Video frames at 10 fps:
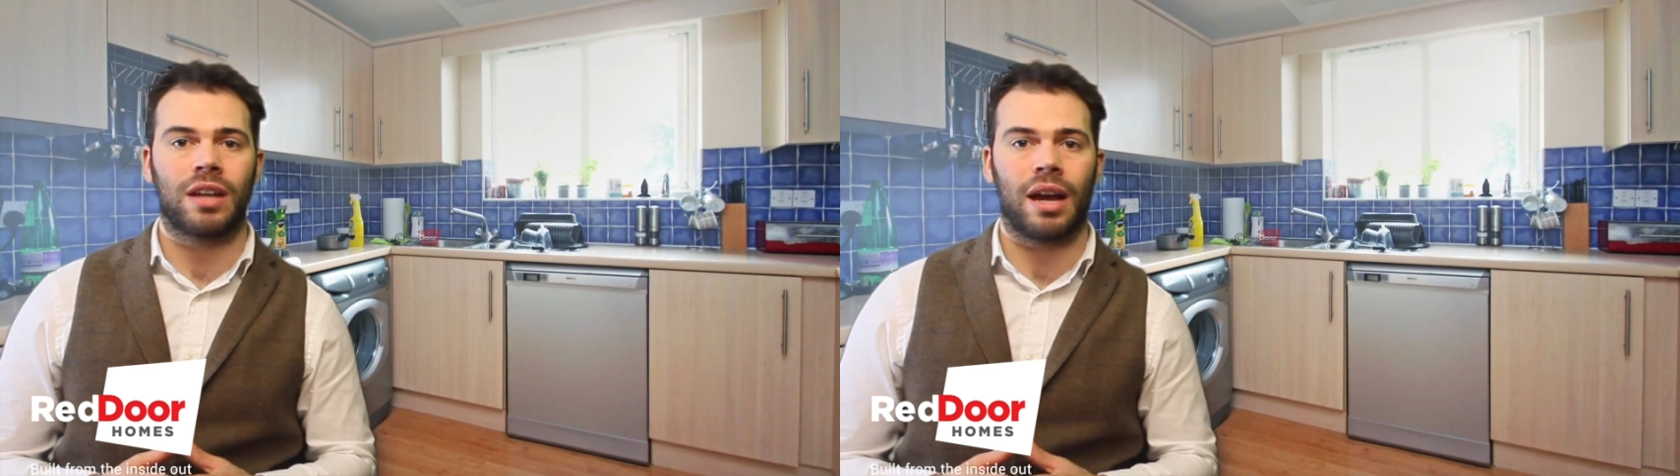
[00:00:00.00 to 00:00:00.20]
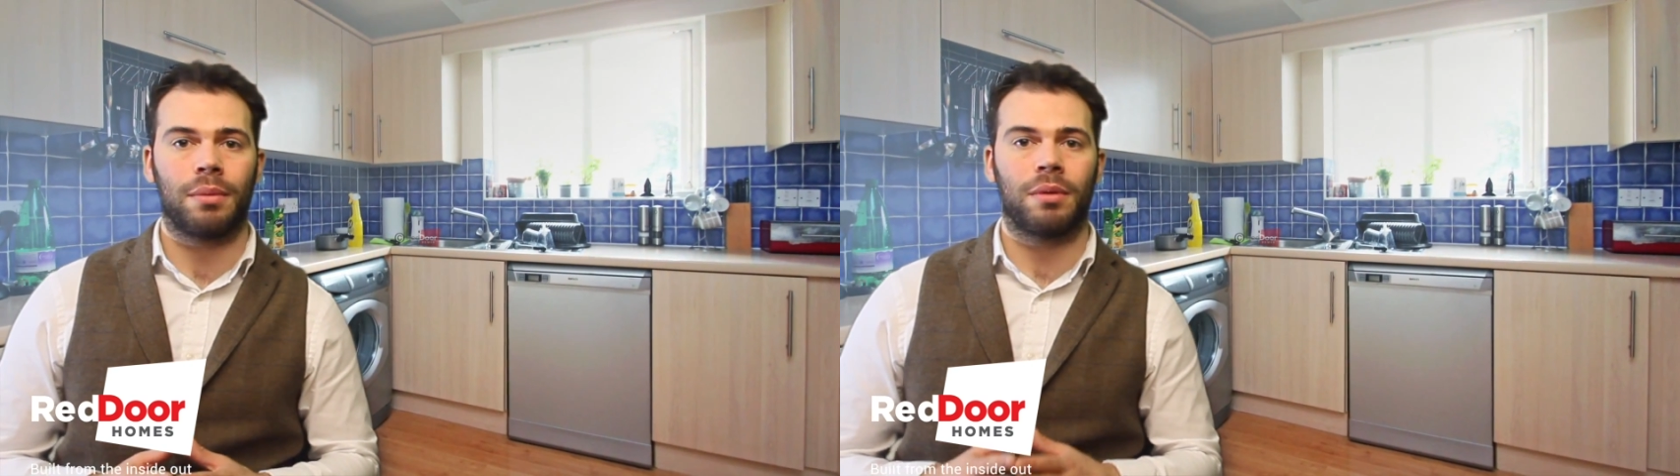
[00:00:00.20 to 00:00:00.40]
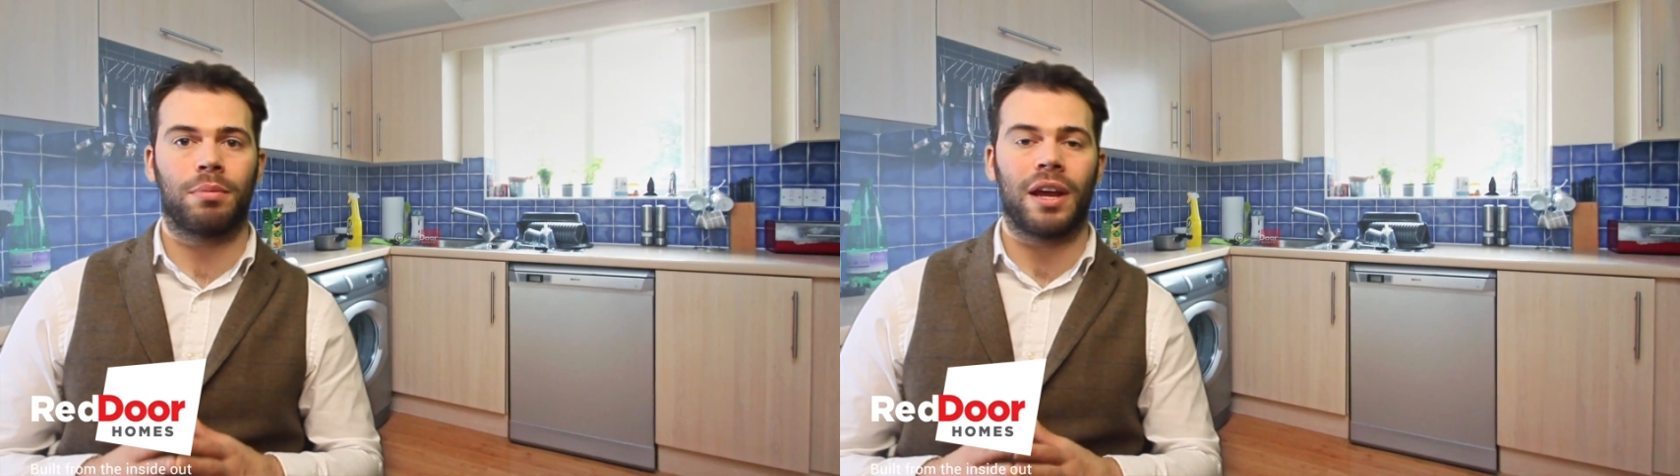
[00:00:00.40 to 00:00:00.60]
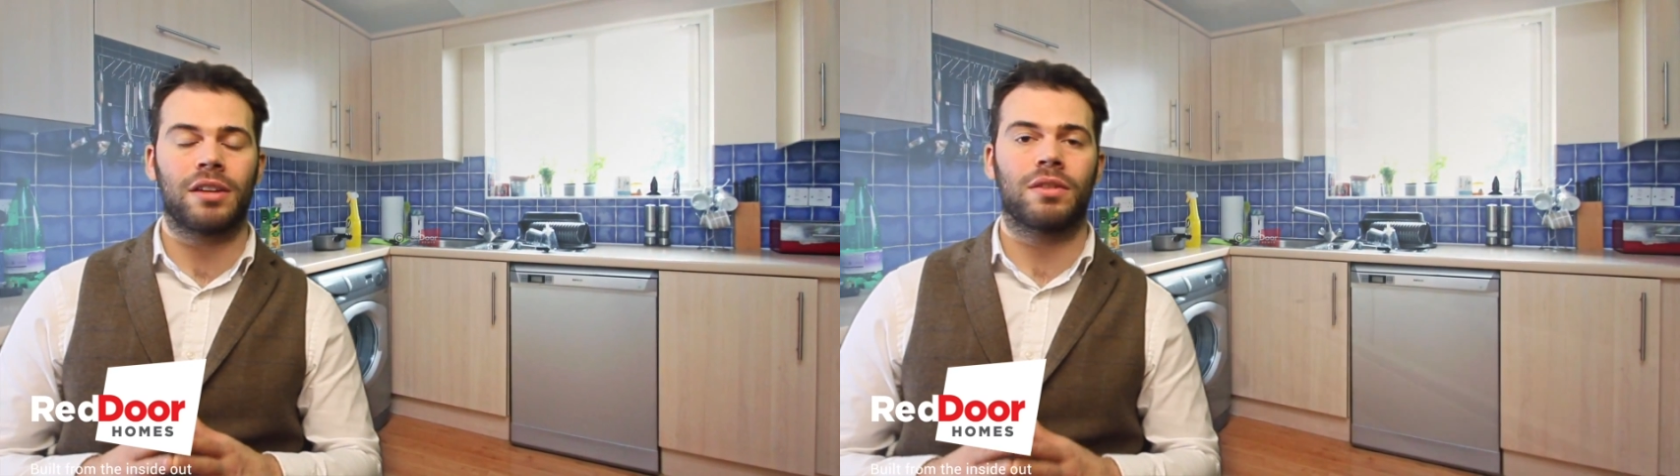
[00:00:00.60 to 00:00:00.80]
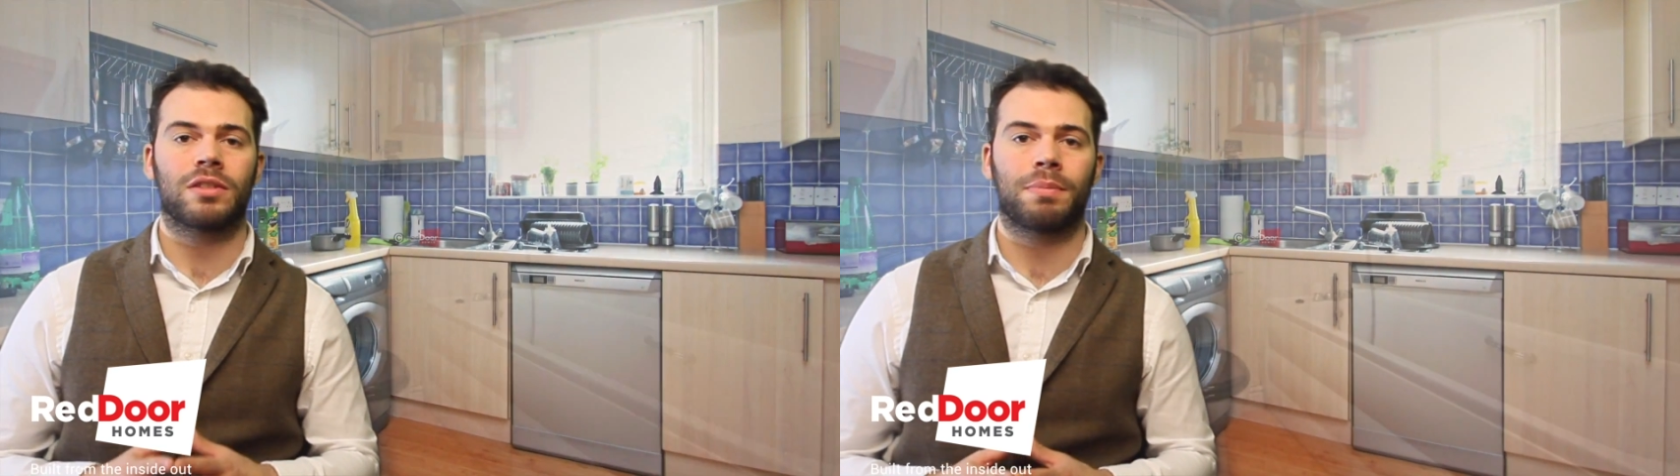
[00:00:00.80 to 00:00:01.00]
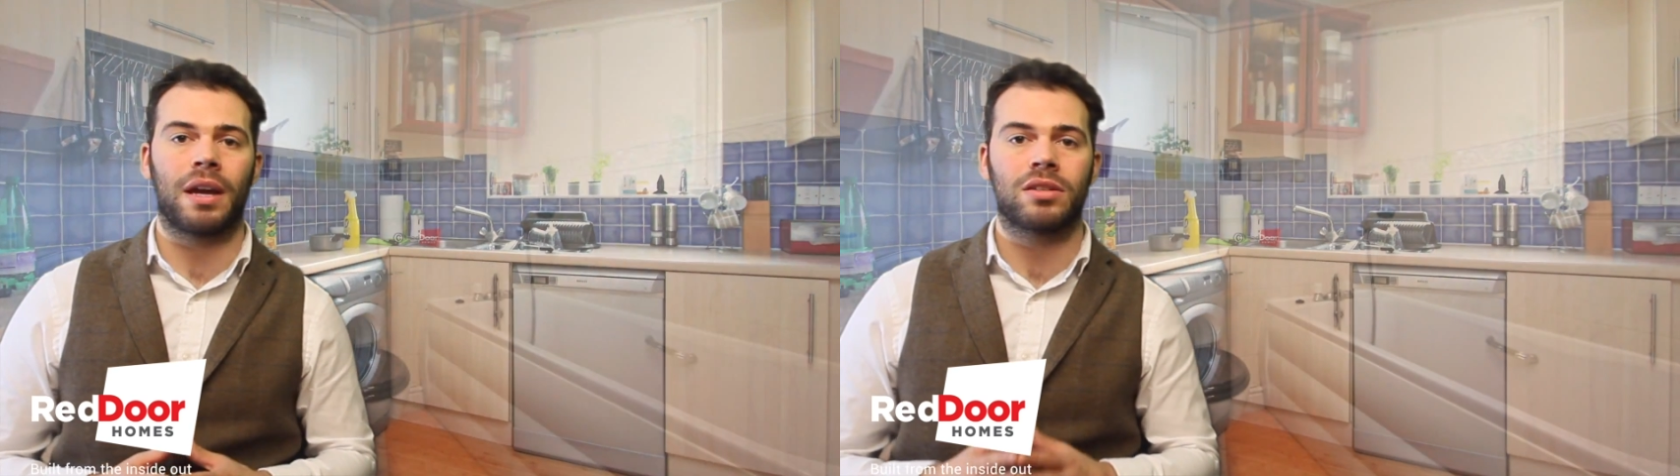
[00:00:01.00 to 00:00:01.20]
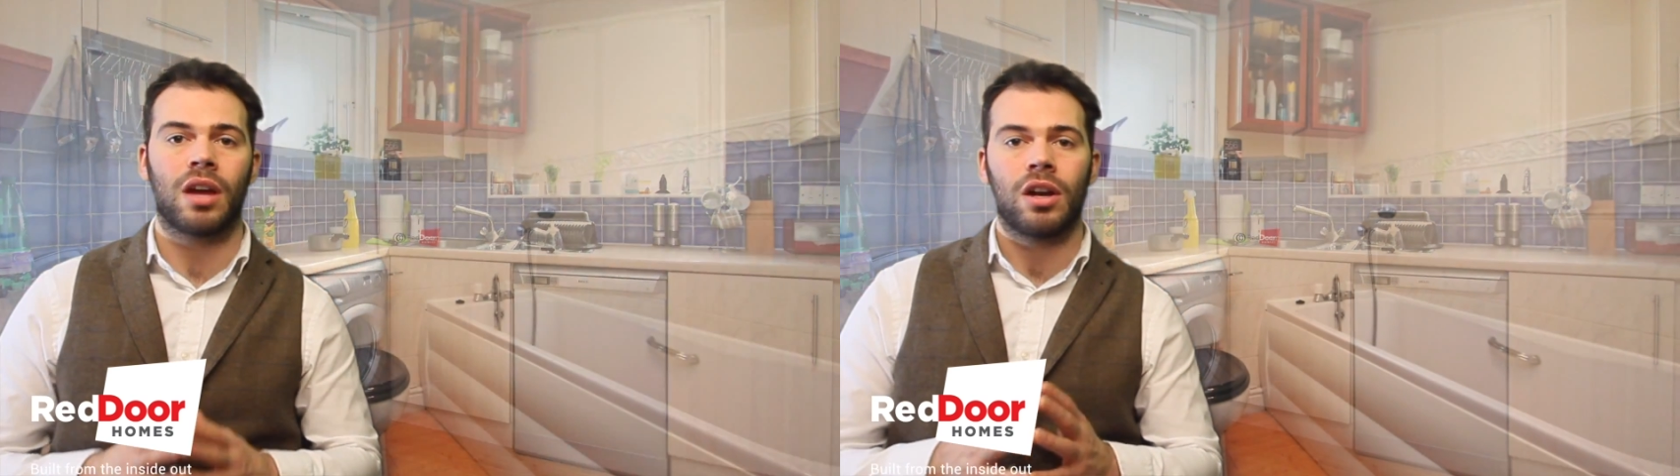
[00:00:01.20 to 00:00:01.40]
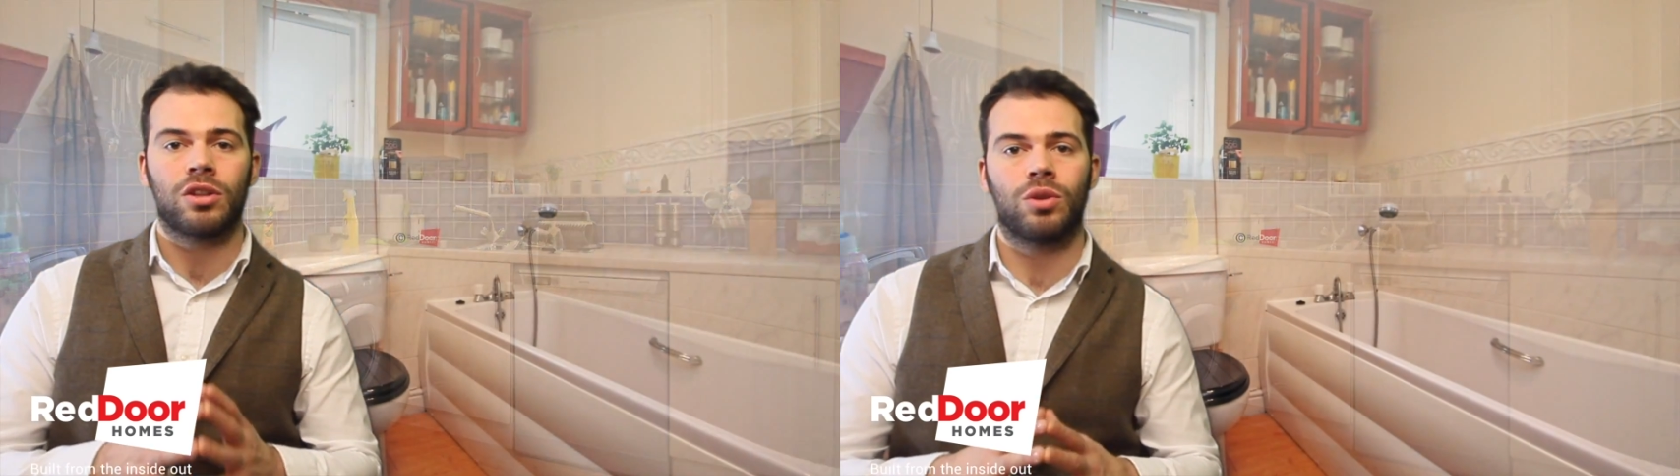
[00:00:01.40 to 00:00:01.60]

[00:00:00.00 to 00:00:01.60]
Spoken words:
time and plenty of space